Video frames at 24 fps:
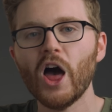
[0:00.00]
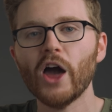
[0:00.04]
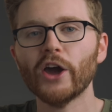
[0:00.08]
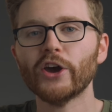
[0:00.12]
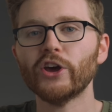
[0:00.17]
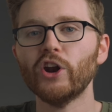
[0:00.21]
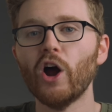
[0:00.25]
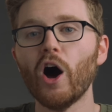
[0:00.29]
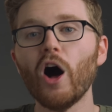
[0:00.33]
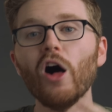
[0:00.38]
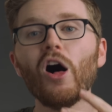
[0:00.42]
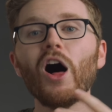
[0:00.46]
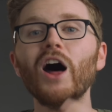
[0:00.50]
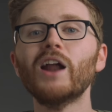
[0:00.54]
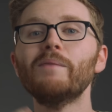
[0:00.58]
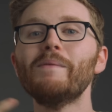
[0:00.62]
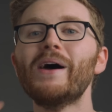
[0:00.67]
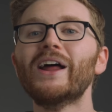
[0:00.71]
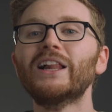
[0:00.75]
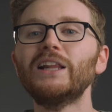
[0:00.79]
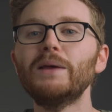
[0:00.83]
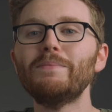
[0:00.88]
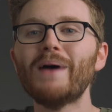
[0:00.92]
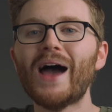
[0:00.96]
can all
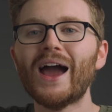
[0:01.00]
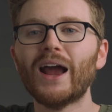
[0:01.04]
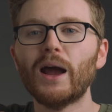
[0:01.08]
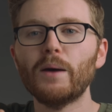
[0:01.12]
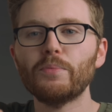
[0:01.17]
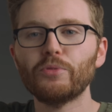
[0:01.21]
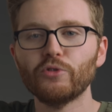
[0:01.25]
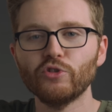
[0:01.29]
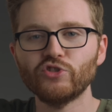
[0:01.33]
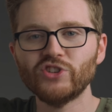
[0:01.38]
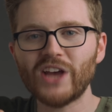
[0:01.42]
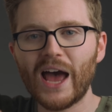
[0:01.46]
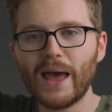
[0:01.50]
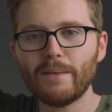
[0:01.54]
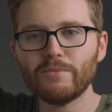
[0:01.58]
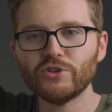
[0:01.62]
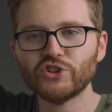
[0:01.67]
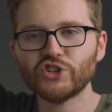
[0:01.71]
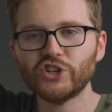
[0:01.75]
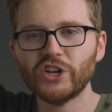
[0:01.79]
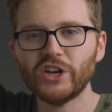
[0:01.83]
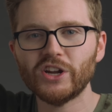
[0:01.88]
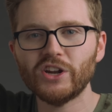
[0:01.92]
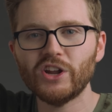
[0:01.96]
automatically back up through Time
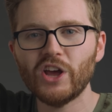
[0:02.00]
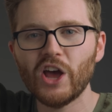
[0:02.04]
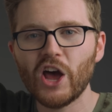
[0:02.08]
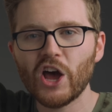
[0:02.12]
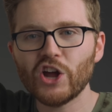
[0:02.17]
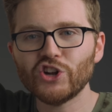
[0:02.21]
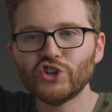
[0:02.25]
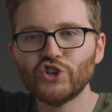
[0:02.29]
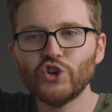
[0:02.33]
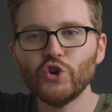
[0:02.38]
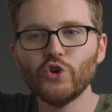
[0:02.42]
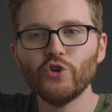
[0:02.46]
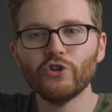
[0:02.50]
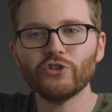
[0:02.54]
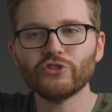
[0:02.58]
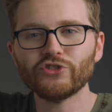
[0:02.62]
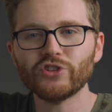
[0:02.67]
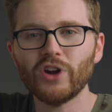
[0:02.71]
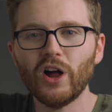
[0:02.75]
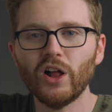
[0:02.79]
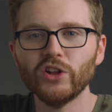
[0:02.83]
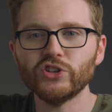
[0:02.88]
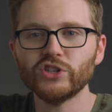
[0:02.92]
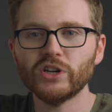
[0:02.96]
Machine to your
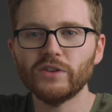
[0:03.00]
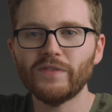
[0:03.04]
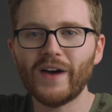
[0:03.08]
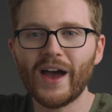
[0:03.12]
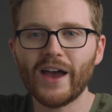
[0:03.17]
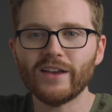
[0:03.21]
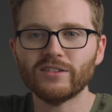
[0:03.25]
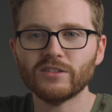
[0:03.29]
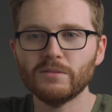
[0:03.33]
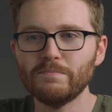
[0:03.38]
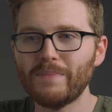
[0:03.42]
Synology device.